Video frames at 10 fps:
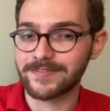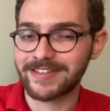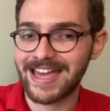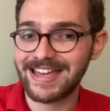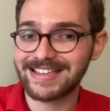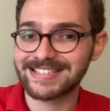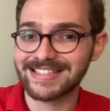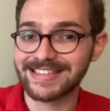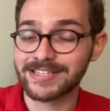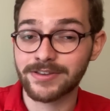that if k is
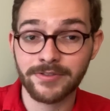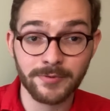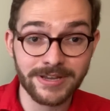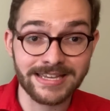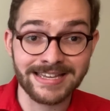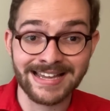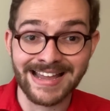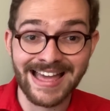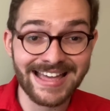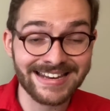at least 3
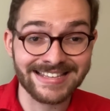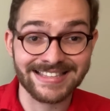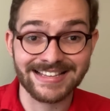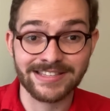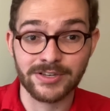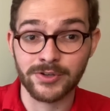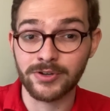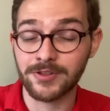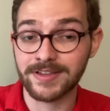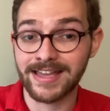and n is less than
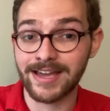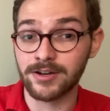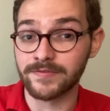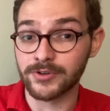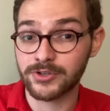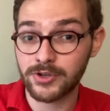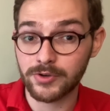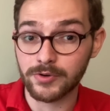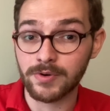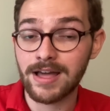2 to the k over
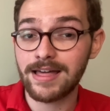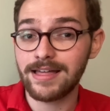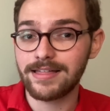2,